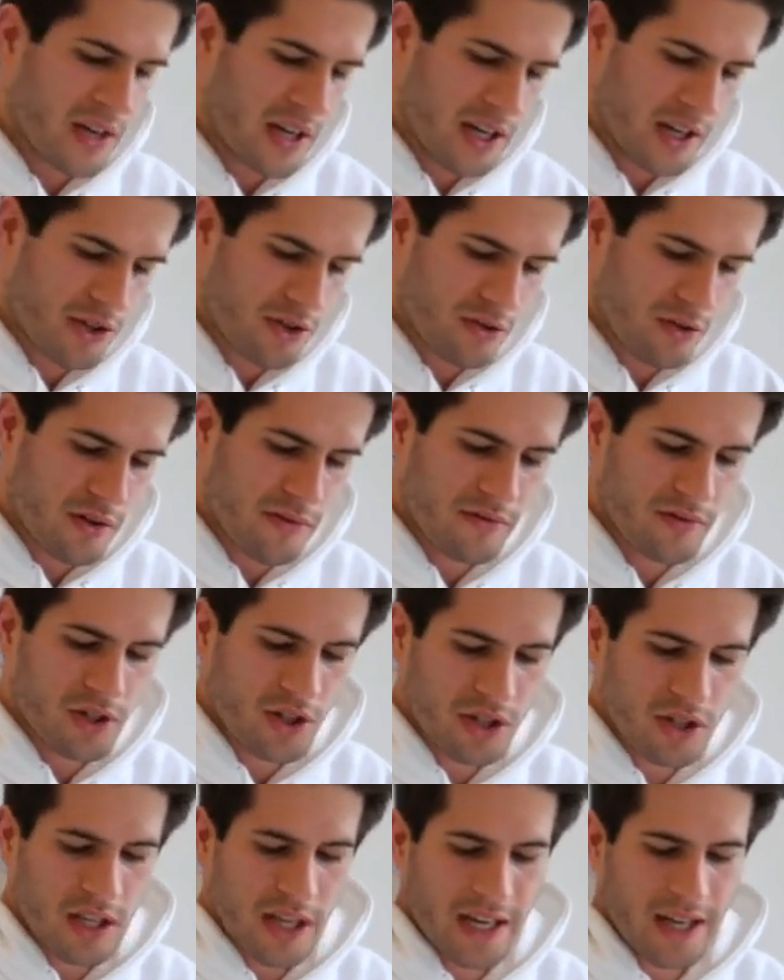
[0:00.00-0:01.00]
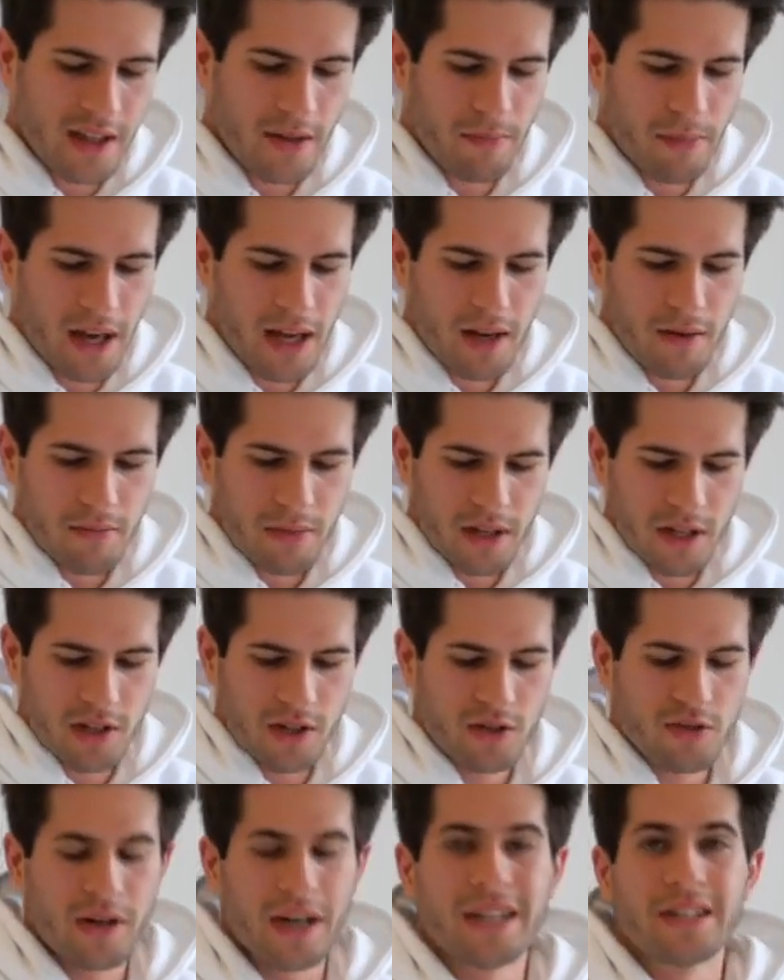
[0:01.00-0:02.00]
It's sort of just like the pen, but
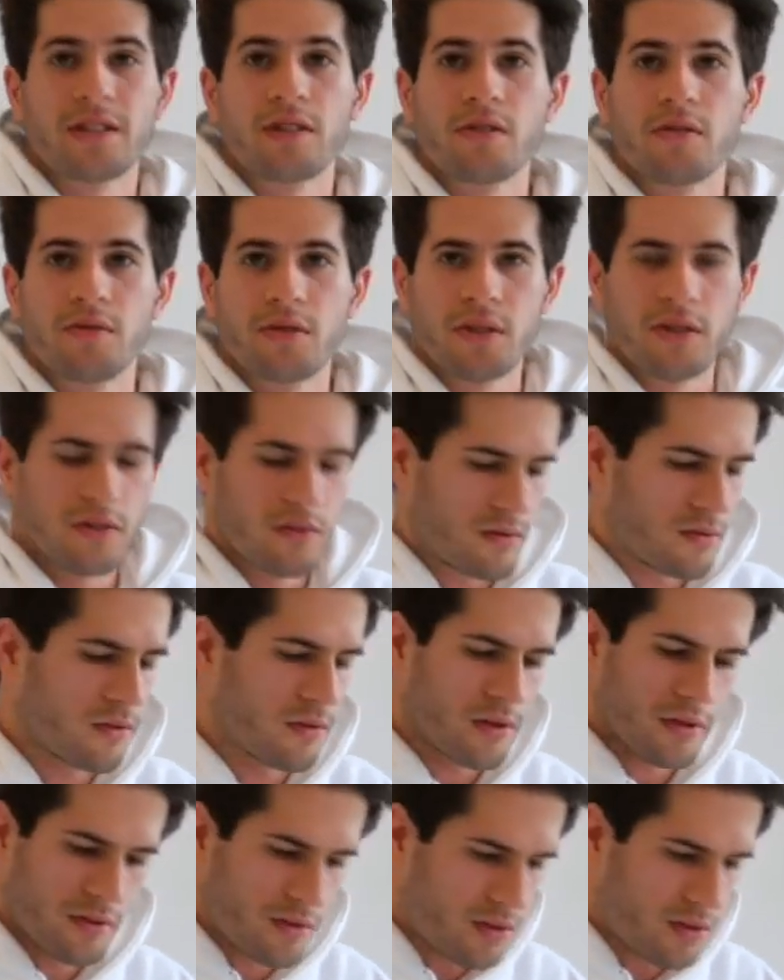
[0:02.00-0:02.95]
it's translucent or